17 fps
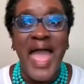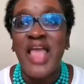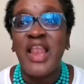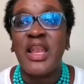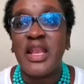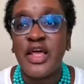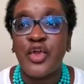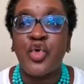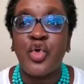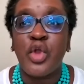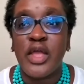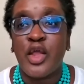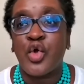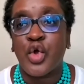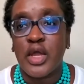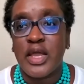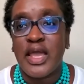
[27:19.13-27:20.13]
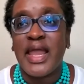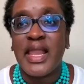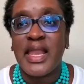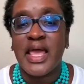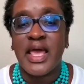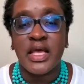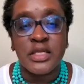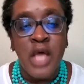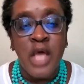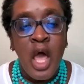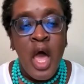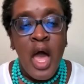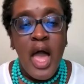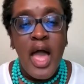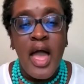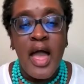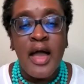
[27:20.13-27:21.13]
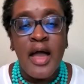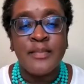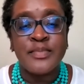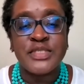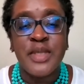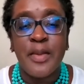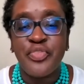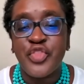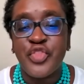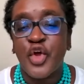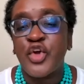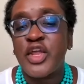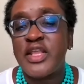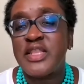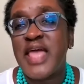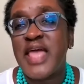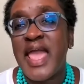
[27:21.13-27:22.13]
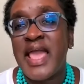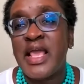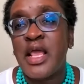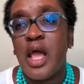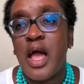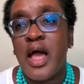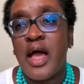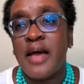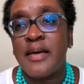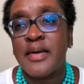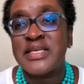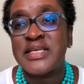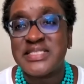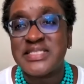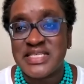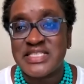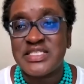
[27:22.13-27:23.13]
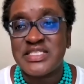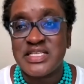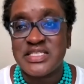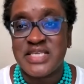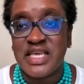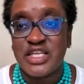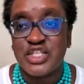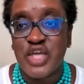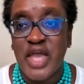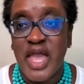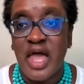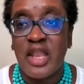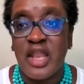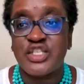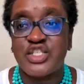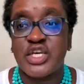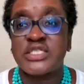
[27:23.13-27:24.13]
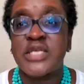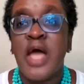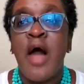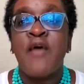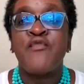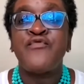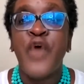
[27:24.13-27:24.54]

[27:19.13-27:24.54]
I literally created um, some 30 day uh, consistency challenges